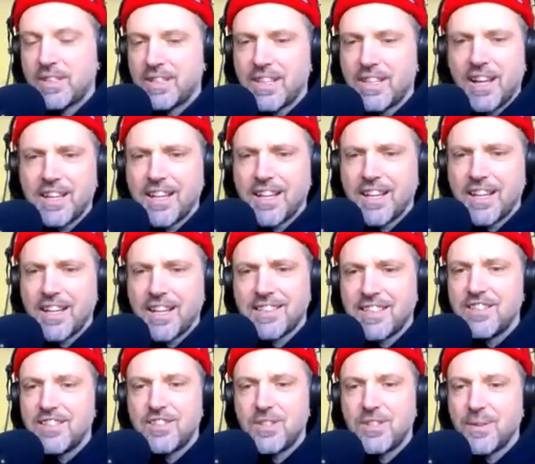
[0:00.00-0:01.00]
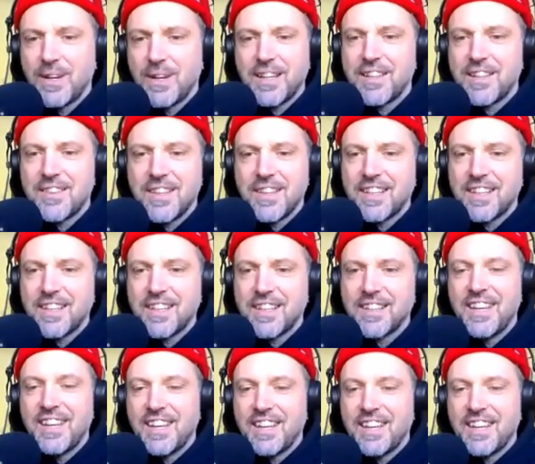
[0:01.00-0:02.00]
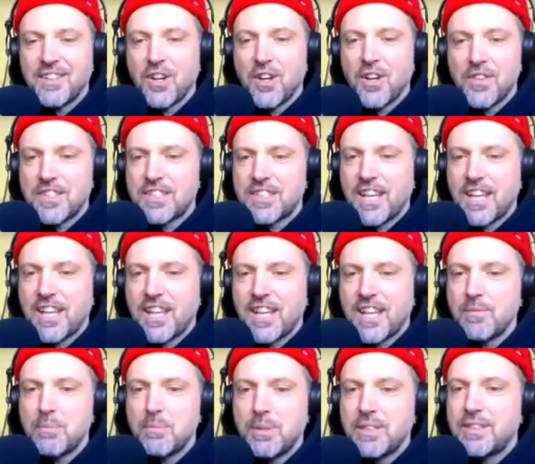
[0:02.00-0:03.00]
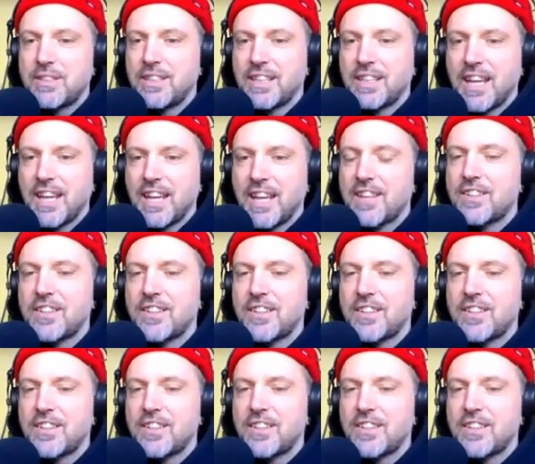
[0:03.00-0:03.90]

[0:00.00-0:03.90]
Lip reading: did I not teach you anything in all this time we've been together?